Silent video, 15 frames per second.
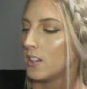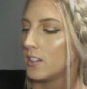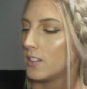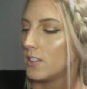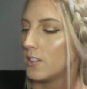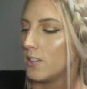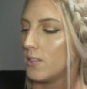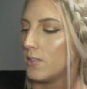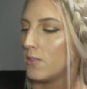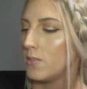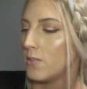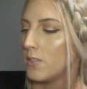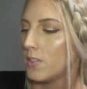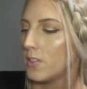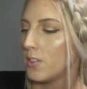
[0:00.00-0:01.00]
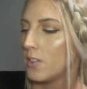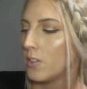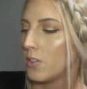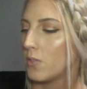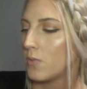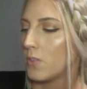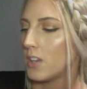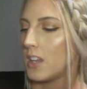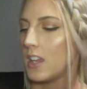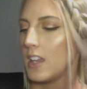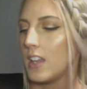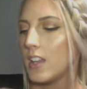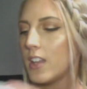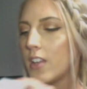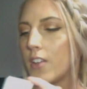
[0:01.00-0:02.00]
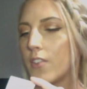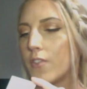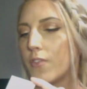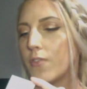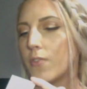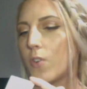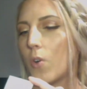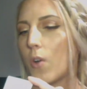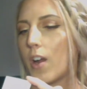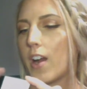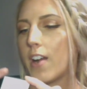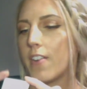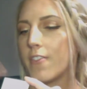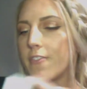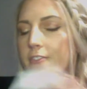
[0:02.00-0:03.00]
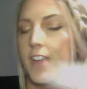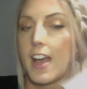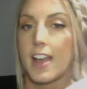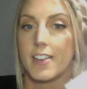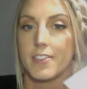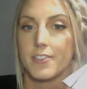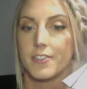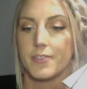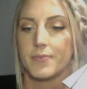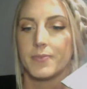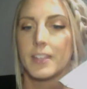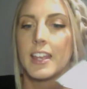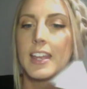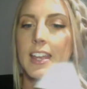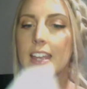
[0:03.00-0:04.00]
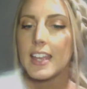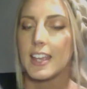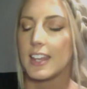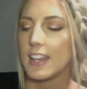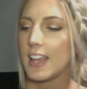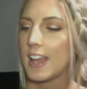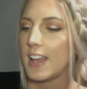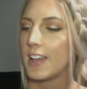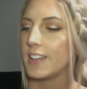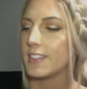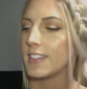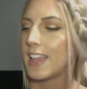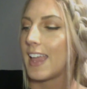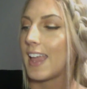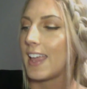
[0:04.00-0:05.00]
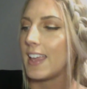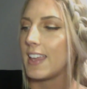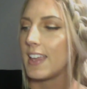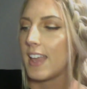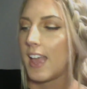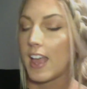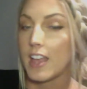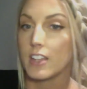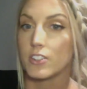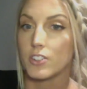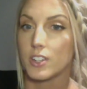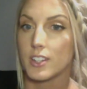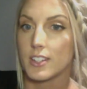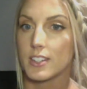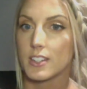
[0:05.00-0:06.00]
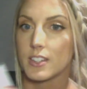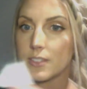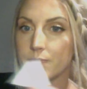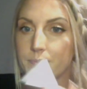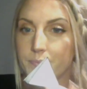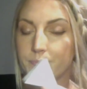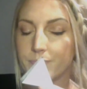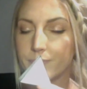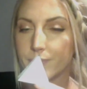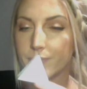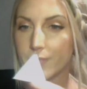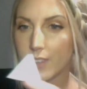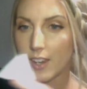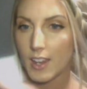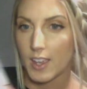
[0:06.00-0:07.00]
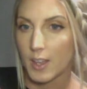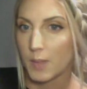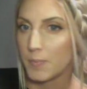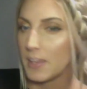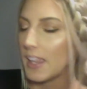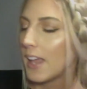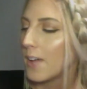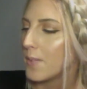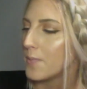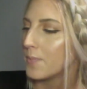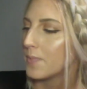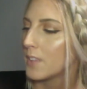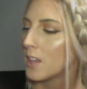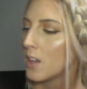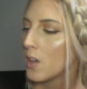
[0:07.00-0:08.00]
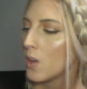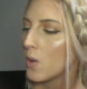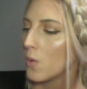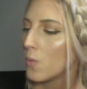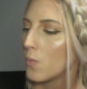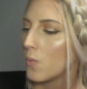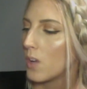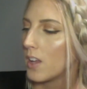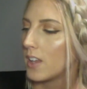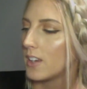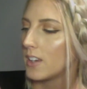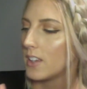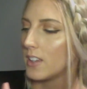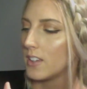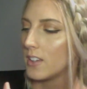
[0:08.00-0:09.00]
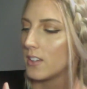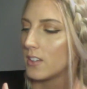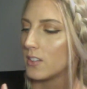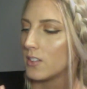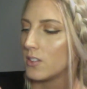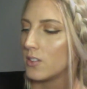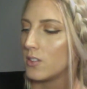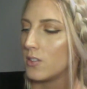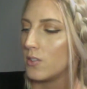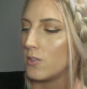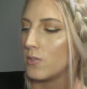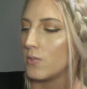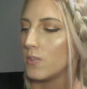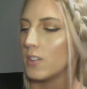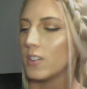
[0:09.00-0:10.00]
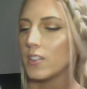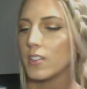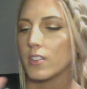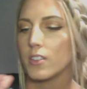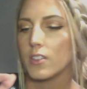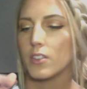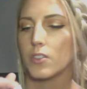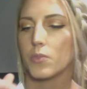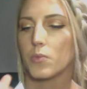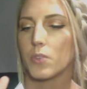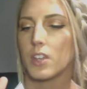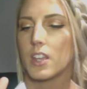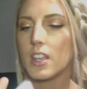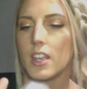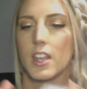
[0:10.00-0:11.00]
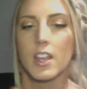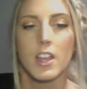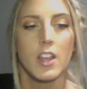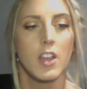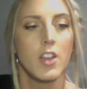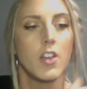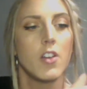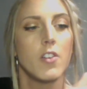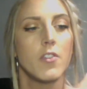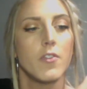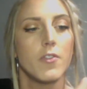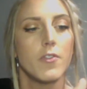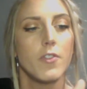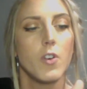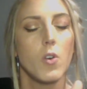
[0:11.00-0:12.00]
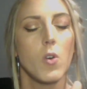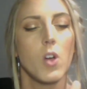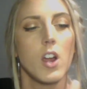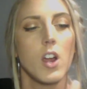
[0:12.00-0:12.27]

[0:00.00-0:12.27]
2, 3, 4, 5. And it has 8 edges. Help me count. 1, 2, 3, 4,